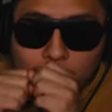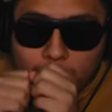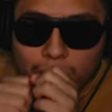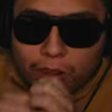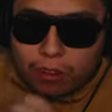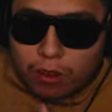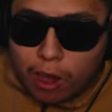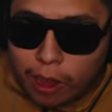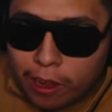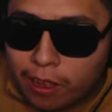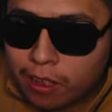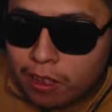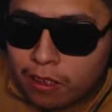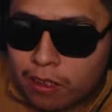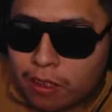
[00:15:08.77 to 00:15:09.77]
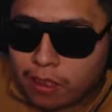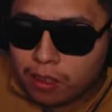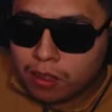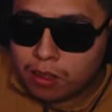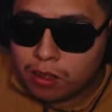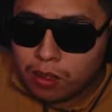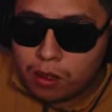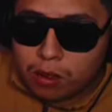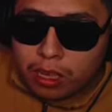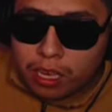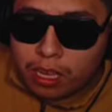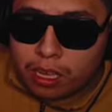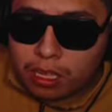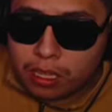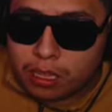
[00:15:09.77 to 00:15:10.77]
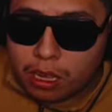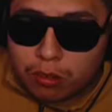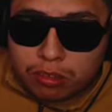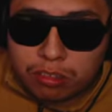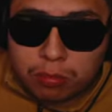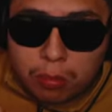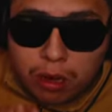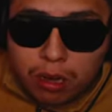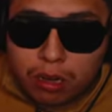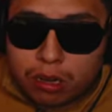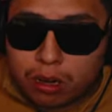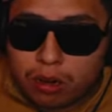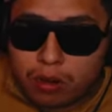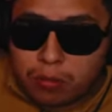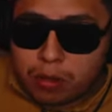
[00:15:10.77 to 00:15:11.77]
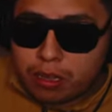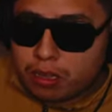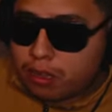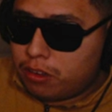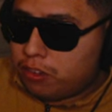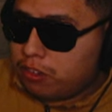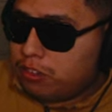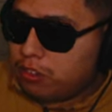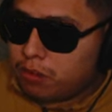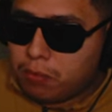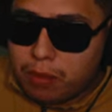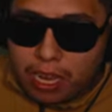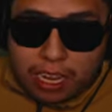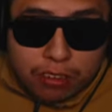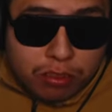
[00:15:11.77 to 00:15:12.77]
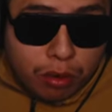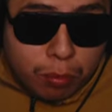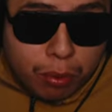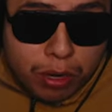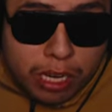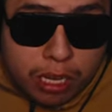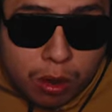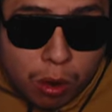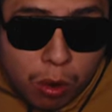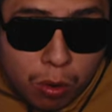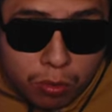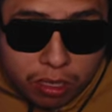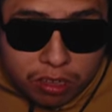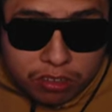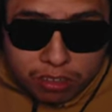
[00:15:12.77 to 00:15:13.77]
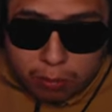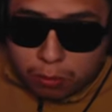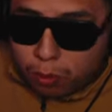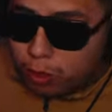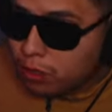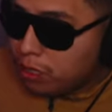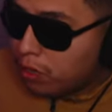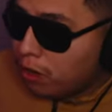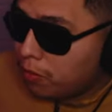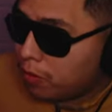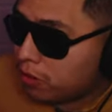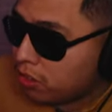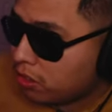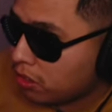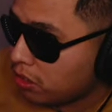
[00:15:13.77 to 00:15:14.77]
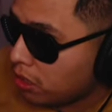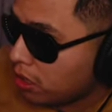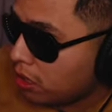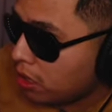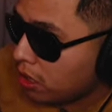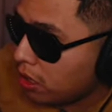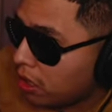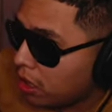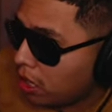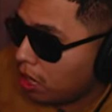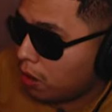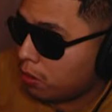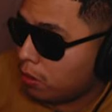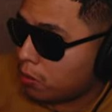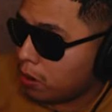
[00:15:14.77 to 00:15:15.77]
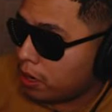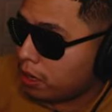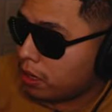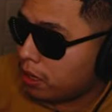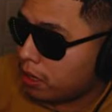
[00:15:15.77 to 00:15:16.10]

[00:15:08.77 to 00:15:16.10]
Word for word: Okay. Okay, that was smart. Oh my gosh. My hands are pretty cold because I'm really nervous. I don't know why.